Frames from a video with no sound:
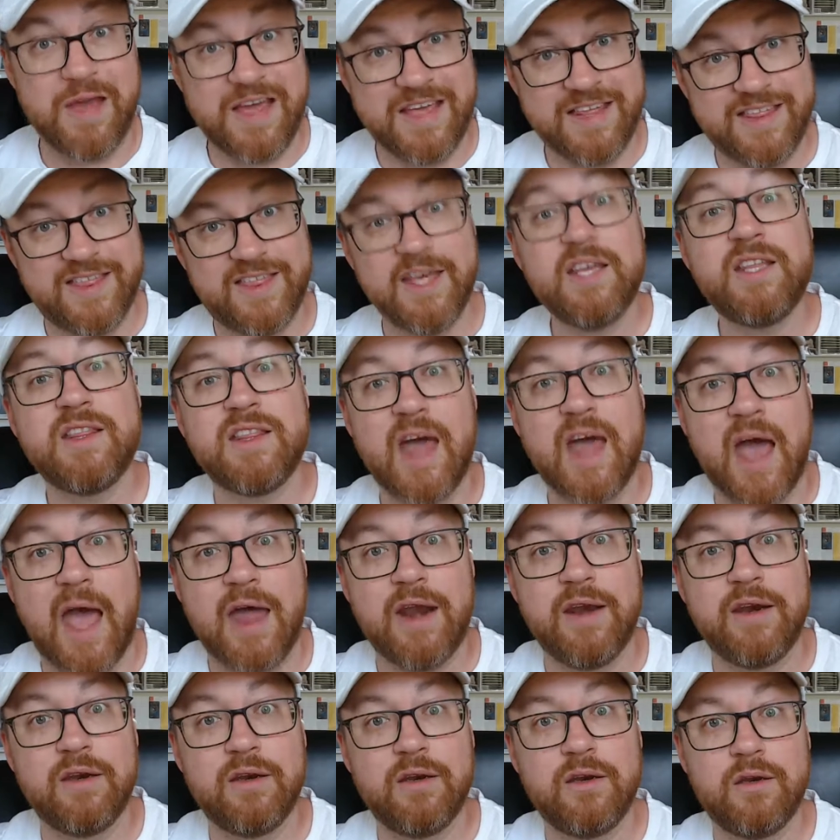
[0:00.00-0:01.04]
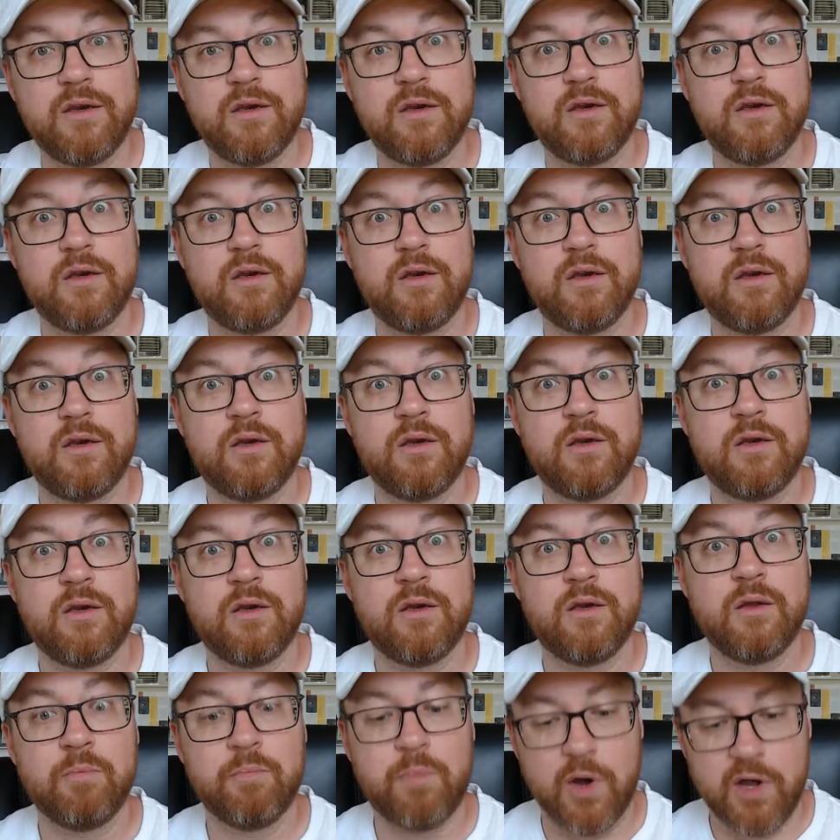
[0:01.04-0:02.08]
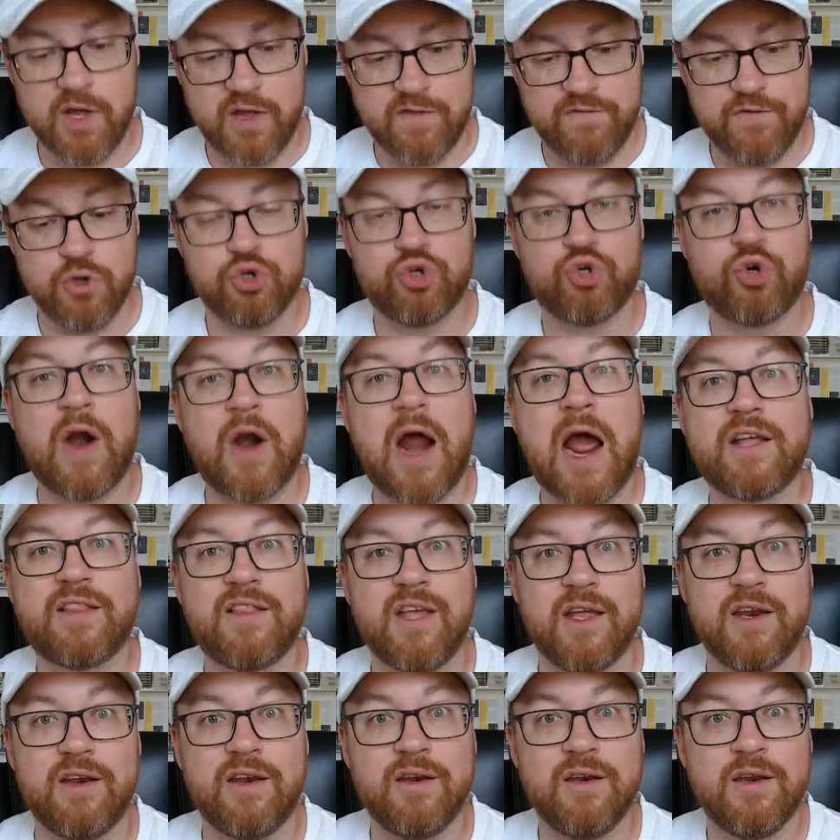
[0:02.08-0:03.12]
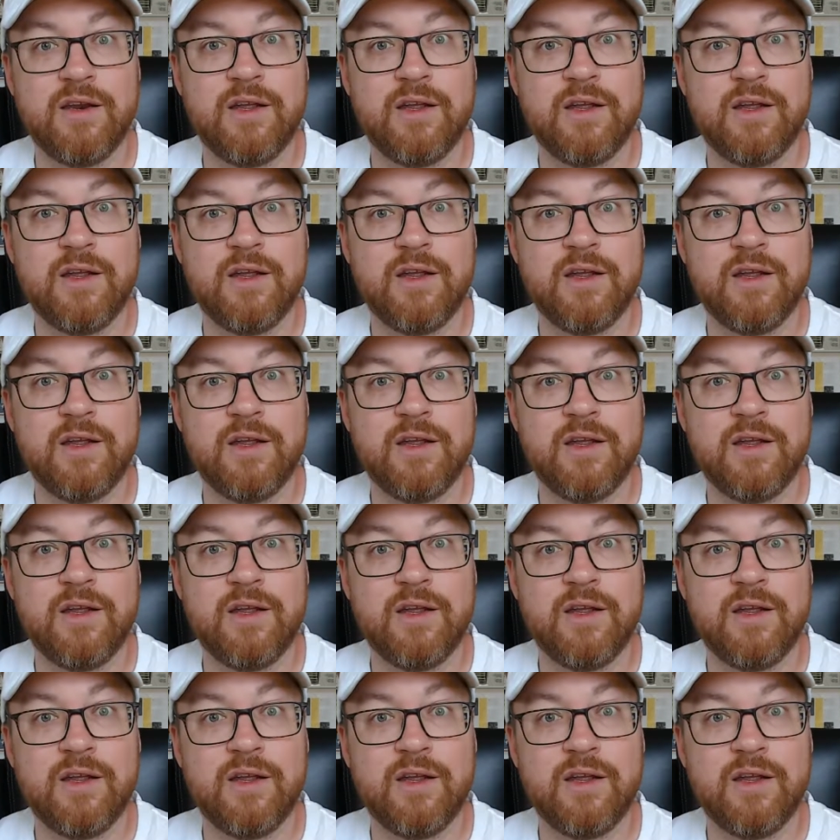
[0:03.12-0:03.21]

think that, but if you tracked it,